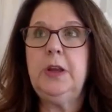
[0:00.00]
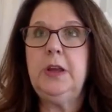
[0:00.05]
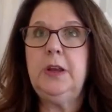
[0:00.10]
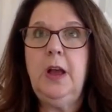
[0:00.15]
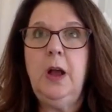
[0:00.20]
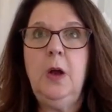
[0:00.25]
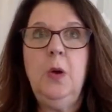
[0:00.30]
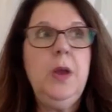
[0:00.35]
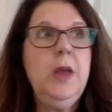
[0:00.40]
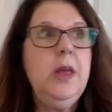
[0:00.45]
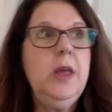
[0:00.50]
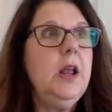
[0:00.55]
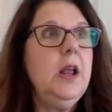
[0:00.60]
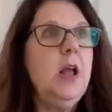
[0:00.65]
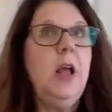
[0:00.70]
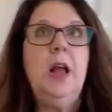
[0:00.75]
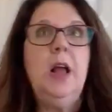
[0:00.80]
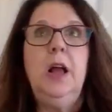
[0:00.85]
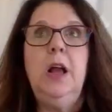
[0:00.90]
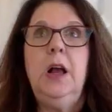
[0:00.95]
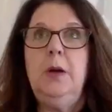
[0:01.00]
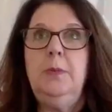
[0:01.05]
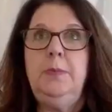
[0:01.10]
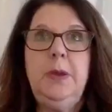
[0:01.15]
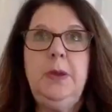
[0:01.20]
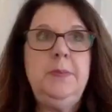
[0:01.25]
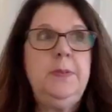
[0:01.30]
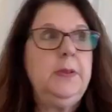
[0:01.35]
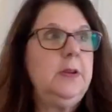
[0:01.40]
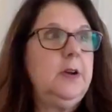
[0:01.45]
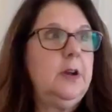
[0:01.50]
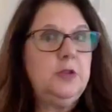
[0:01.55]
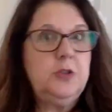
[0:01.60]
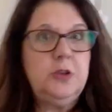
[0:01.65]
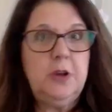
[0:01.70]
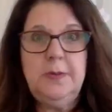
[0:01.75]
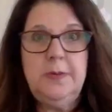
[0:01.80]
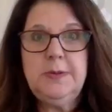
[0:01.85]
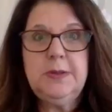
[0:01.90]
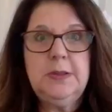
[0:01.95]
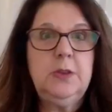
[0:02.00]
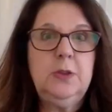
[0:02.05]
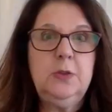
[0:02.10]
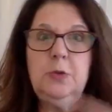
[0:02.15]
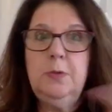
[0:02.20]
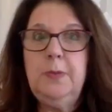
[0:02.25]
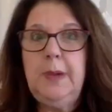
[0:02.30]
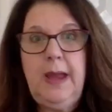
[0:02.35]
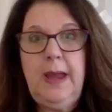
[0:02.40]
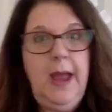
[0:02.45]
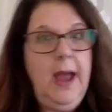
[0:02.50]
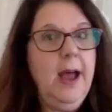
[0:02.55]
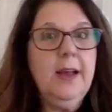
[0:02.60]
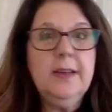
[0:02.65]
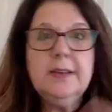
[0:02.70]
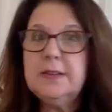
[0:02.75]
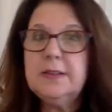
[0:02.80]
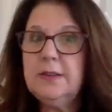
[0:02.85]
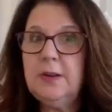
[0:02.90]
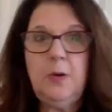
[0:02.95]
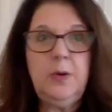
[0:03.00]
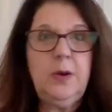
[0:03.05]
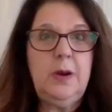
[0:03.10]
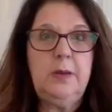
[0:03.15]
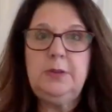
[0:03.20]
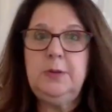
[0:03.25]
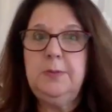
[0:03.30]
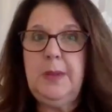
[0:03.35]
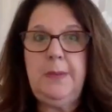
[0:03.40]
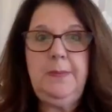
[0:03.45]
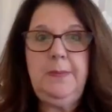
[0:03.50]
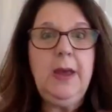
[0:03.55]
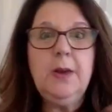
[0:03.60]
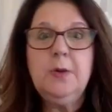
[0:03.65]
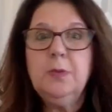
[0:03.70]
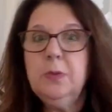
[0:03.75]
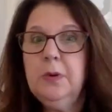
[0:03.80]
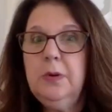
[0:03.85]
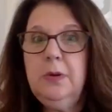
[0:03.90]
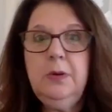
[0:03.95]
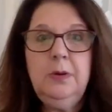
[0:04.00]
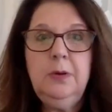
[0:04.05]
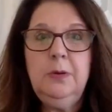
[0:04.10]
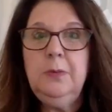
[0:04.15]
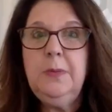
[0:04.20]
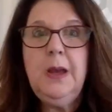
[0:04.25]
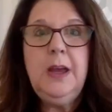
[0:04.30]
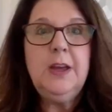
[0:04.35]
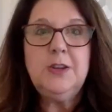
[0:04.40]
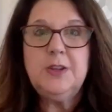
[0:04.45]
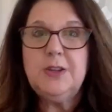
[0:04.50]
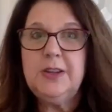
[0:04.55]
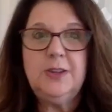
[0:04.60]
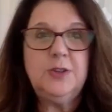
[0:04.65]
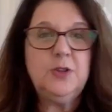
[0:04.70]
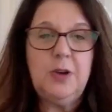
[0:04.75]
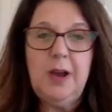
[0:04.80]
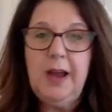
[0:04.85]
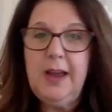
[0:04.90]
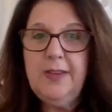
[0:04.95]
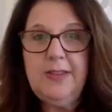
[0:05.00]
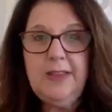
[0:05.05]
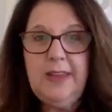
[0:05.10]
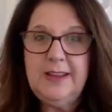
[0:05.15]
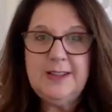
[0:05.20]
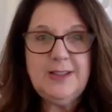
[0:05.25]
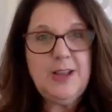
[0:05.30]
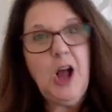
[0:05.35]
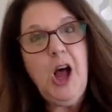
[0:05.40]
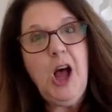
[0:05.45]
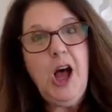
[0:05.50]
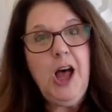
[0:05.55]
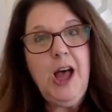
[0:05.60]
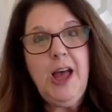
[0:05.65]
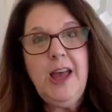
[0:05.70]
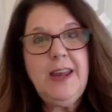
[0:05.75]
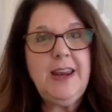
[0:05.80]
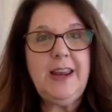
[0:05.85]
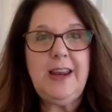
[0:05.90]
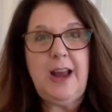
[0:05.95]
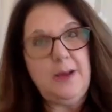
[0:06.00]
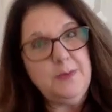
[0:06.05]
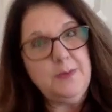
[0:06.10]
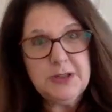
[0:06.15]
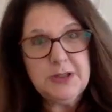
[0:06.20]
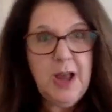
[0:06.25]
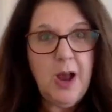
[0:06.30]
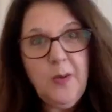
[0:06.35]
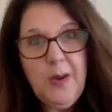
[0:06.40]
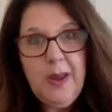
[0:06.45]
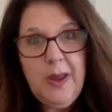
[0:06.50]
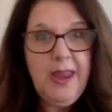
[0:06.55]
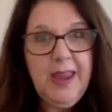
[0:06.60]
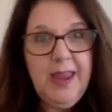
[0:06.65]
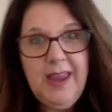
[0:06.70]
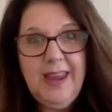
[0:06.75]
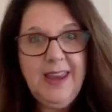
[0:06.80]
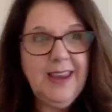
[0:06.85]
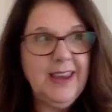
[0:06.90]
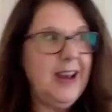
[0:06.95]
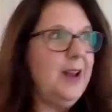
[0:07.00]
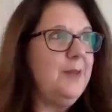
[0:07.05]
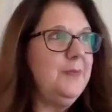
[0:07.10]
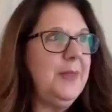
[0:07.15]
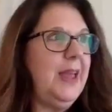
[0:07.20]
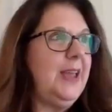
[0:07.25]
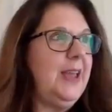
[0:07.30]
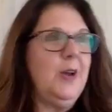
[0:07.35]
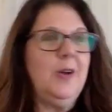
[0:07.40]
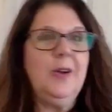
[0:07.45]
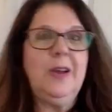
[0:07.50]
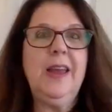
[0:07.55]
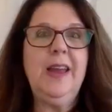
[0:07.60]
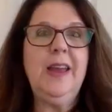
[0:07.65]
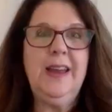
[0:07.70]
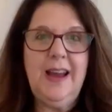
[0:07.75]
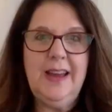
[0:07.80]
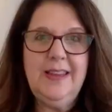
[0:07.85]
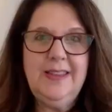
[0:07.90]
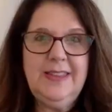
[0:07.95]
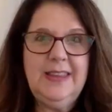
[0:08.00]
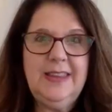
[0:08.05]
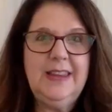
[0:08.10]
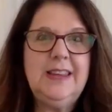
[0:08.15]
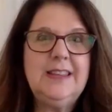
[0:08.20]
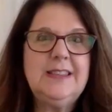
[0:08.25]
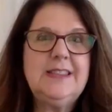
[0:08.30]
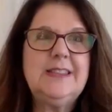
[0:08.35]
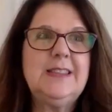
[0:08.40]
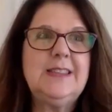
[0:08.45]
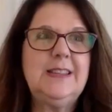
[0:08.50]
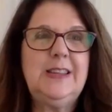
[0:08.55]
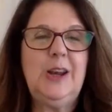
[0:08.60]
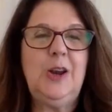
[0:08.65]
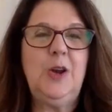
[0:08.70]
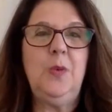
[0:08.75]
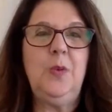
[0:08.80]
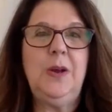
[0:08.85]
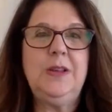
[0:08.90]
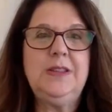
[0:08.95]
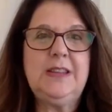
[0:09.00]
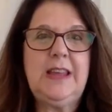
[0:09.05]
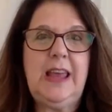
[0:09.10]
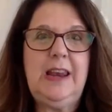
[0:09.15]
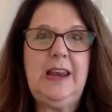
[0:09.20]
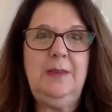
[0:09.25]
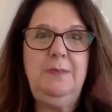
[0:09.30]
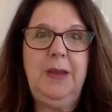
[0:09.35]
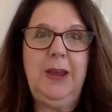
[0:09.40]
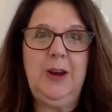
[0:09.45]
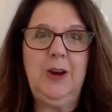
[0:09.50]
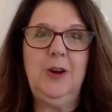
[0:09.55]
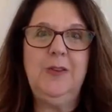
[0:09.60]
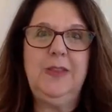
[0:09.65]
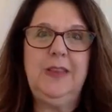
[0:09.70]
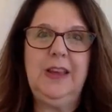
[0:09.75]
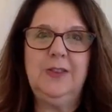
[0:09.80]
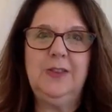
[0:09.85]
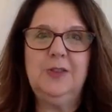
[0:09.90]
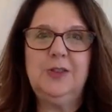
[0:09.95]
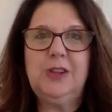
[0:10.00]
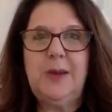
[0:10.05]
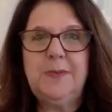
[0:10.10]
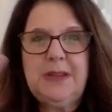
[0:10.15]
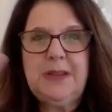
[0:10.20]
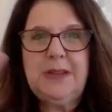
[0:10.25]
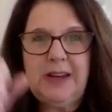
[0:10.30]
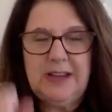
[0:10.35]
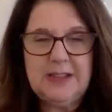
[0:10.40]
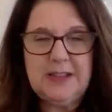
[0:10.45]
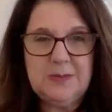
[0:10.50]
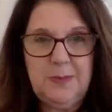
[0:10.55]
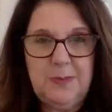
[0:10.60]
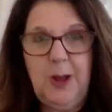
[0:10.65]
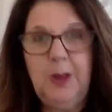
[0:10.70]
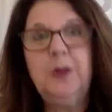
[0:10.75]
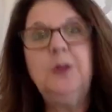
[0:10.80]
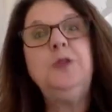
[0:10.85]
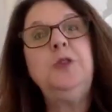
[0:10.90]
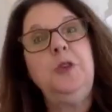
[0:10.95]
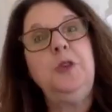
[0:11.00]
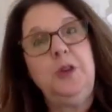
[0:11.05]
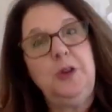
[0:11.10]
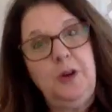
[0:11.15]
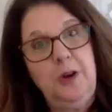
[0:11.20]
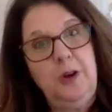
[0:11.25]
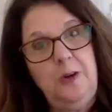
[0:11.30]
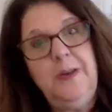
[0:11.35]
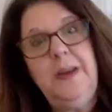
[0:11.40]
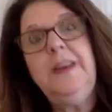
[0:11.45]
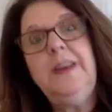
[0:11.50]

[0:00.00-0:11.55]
you know it, people are traipsing through my house, going up to my bedroom to try things on, and I'm sewing, and I'm like, okay, I think it's you know one's getting bigger, the other job's getting smaller due to COVID,